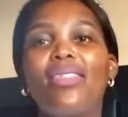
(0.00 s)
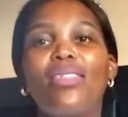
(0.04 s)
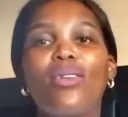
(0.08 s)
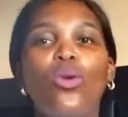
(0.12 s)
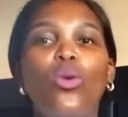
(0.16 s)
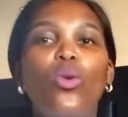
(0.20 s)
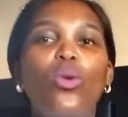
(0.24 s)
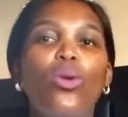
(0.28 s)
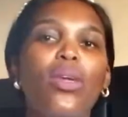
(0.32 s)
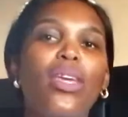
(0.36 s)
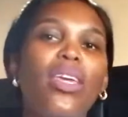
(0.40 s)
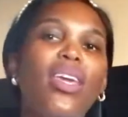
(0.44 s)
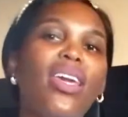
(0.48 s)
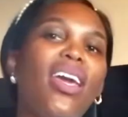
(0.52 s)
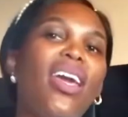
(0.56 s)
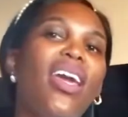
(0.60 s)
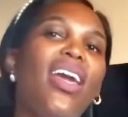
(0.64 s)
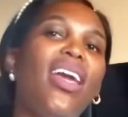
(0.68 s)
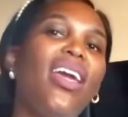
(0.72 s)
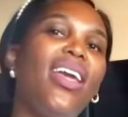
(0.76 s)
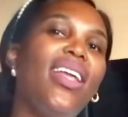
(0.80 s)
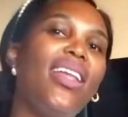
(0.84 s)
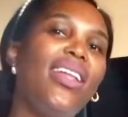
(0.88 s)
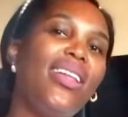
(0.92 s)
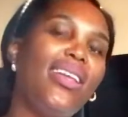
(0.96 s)

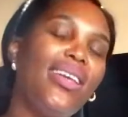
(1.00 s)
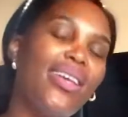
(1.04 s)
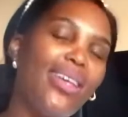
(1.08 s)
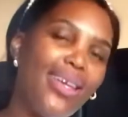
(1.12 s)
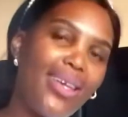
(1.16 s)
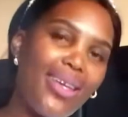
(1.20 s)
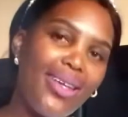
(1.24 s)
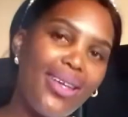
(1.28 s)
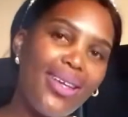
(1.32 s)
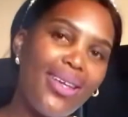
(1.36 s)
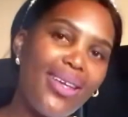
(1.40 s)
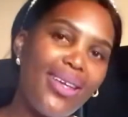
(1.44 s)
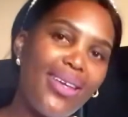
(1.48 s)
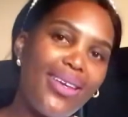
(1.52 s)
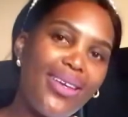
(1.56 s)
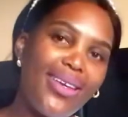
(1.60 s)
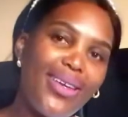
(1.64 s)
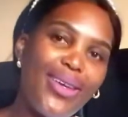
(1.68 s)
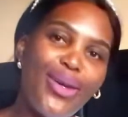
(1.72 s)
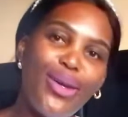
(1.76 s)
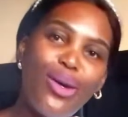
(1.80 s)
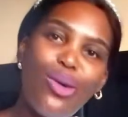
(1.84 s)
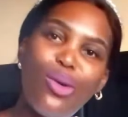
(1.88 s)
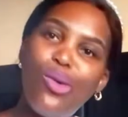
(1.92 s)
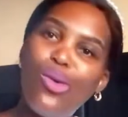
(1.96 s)
Ugeli,
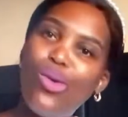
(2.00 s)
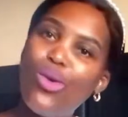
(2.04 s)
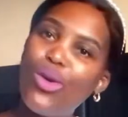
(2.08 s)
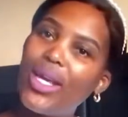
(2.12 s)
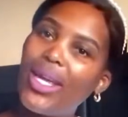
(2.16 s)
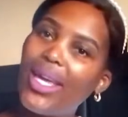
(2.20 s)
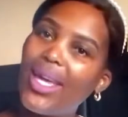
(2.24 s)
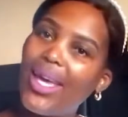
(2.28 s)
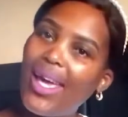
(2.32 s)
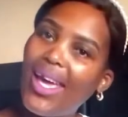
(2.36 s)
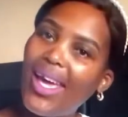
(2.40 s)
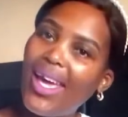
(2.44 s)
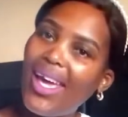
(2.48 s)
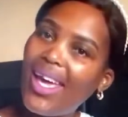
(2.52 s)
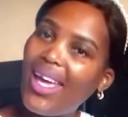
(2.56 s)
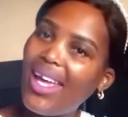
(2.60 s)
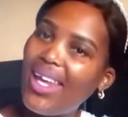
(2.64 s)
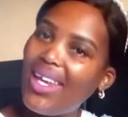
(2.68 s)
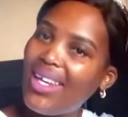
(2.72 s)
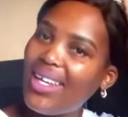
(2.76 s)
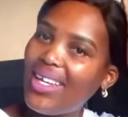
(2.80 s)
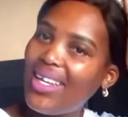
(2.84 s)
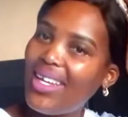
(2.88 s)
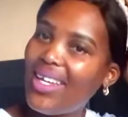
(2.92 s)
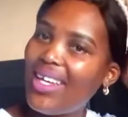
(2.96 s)

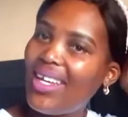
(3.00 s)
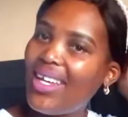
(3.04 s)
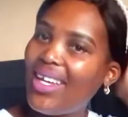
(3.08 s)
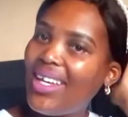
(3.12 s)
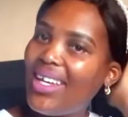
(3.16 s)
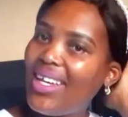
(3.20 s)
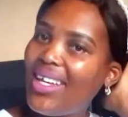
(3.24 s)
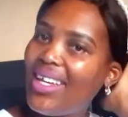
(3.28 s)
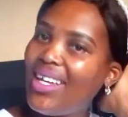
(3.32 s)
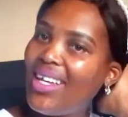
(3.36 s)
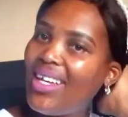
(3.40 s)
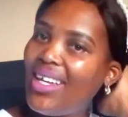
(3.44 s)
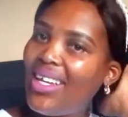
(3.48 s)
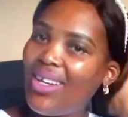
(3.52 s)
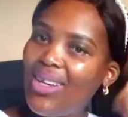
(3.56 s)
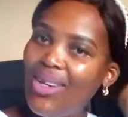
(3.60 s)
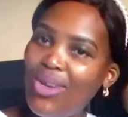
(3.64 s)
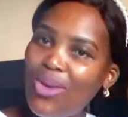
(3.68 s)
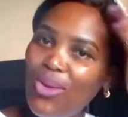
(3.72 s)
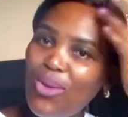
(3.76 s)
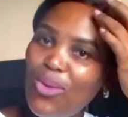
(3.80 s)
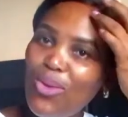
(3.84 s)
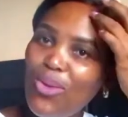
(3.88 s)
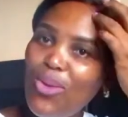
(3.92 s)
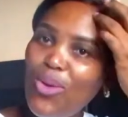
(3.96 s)
ugeli,
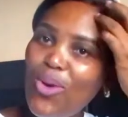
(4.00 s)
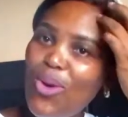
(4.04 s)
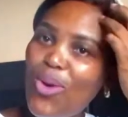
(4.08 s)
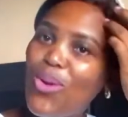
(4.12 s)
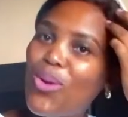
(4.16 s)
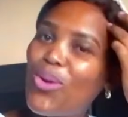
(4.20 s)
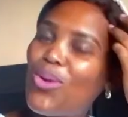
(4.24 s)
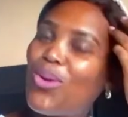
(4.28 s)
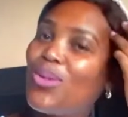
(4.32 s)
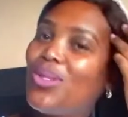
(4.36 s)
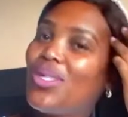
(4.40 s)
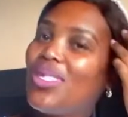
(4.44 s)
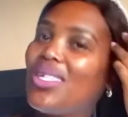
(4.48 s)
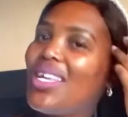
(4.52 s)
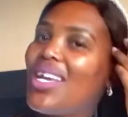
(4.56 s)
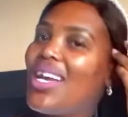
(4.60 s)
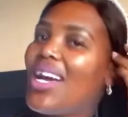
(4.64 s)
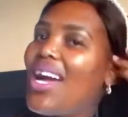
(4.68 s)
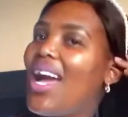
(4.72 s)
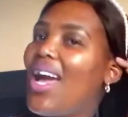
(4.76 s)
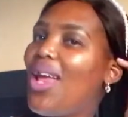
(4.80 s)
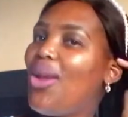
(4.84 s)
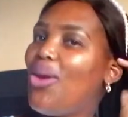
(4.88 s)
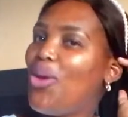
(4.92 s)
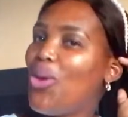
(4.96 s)
ulokhuze
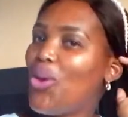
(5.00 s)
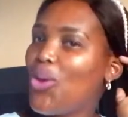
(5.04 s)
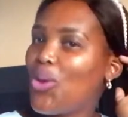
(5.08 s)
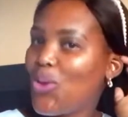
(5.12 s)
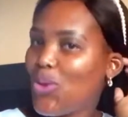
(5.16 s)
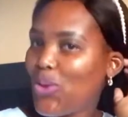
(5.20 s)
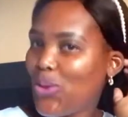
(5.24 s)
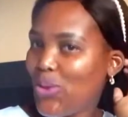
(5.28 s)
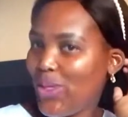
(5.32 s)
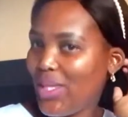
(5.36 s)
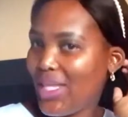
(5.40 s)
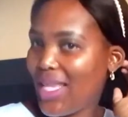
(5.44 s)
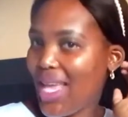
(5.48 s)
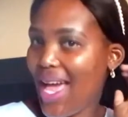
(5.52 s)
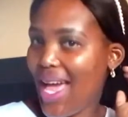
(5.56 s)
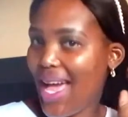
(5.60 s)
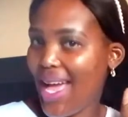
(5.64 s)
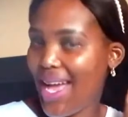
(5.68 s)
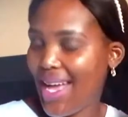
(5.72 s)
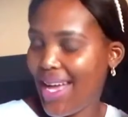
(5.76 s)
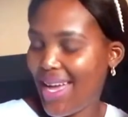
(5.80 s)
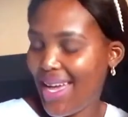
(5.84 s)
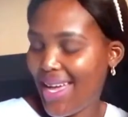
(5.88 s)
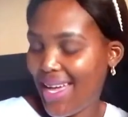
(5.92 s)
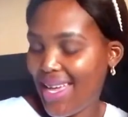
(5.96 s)

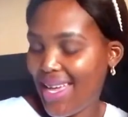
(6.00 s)
ngalokhuzanga.